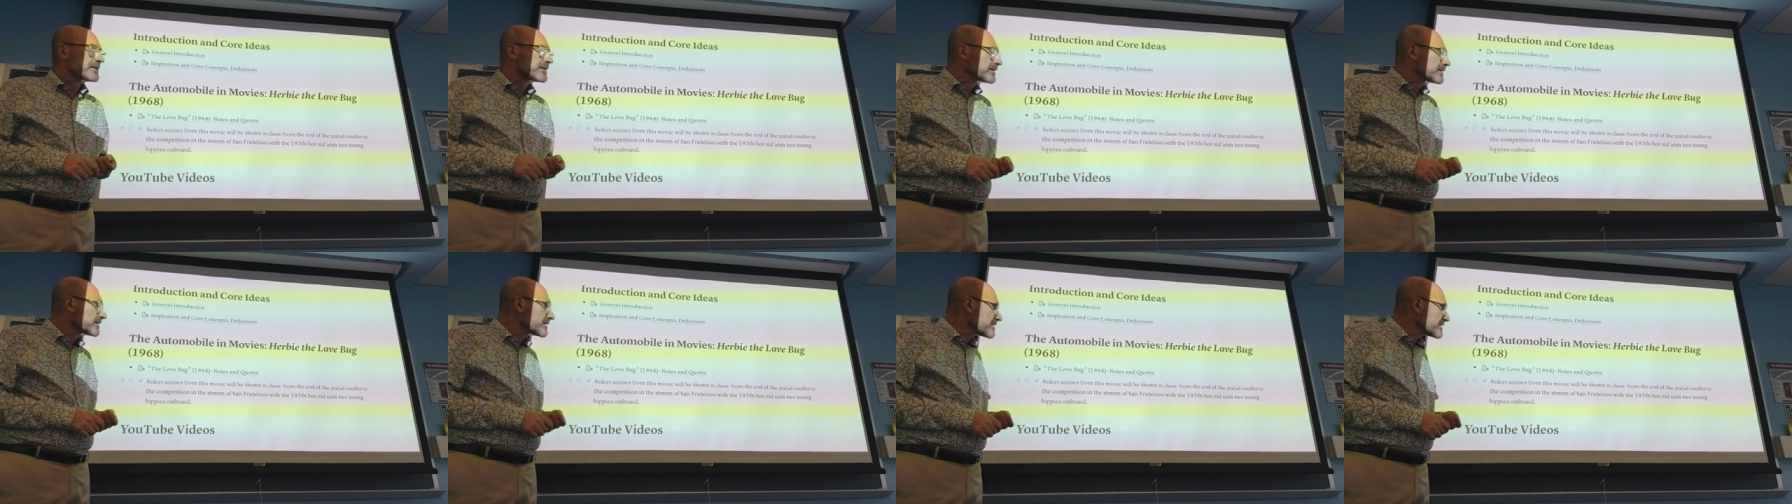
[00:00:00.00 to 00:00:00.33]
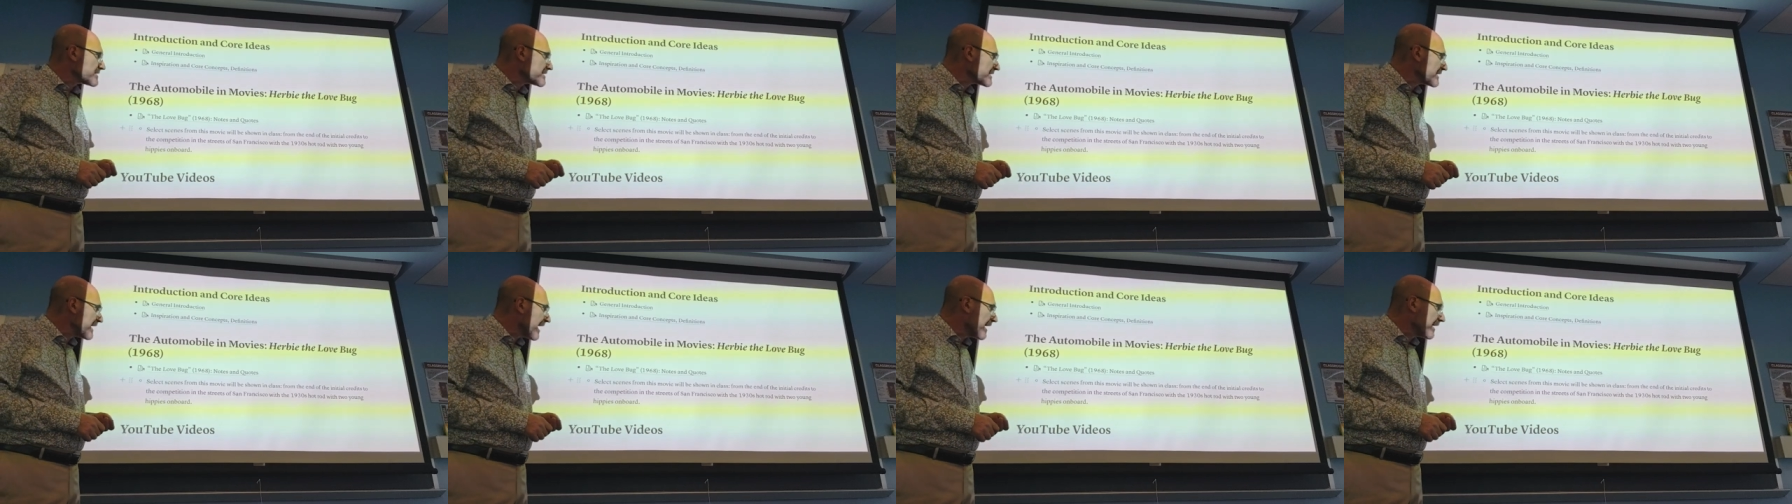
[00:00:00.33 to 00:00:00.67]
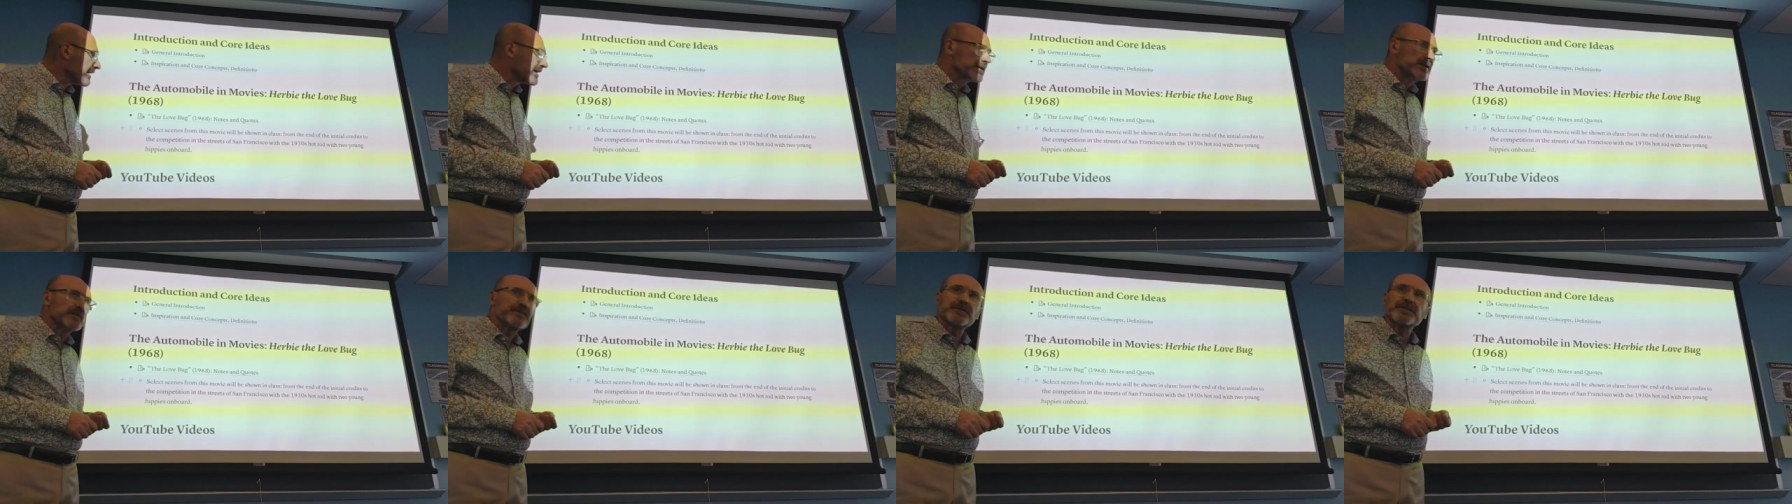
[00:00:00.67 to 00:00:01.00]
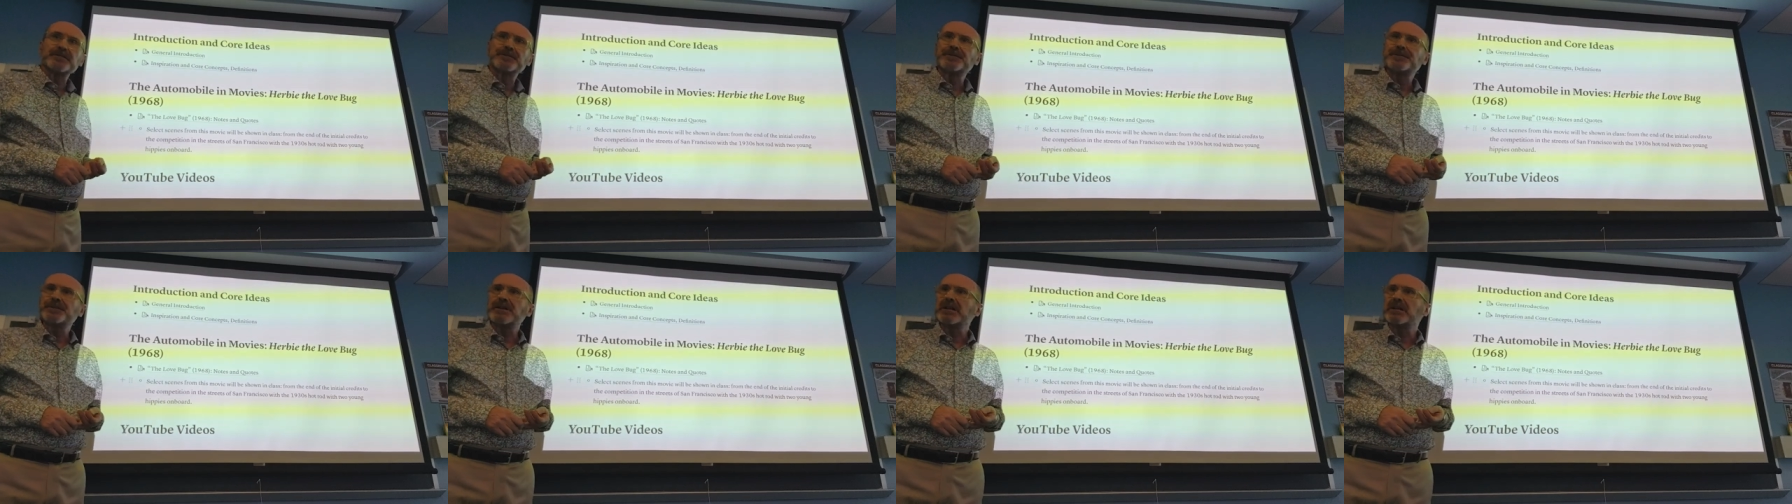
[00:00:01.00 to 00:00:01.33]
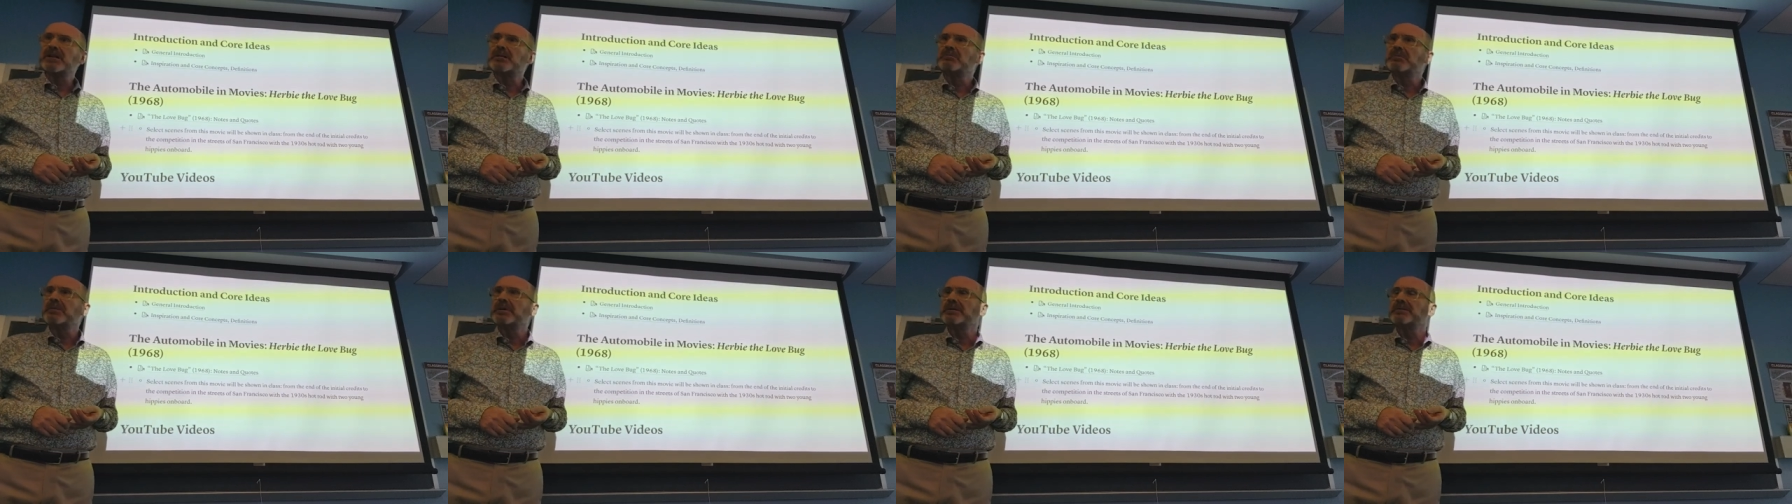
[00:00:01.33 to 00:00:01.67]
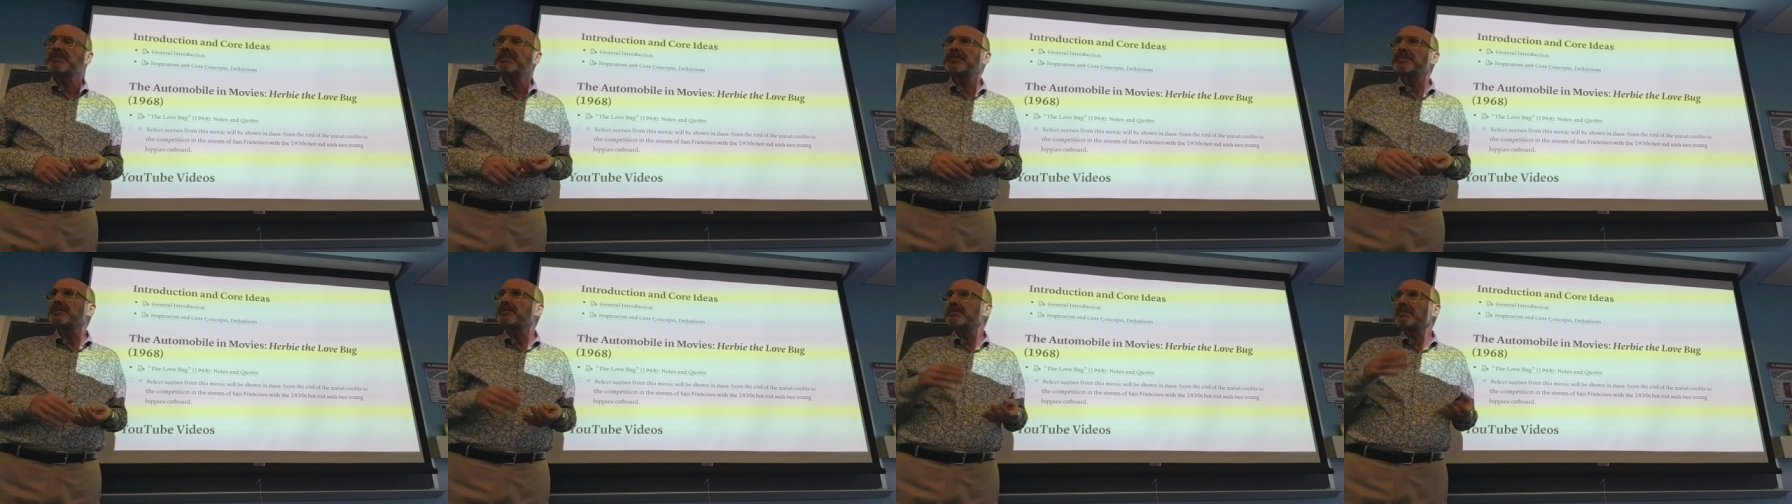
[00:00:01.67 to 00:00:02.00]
uh, style of the film,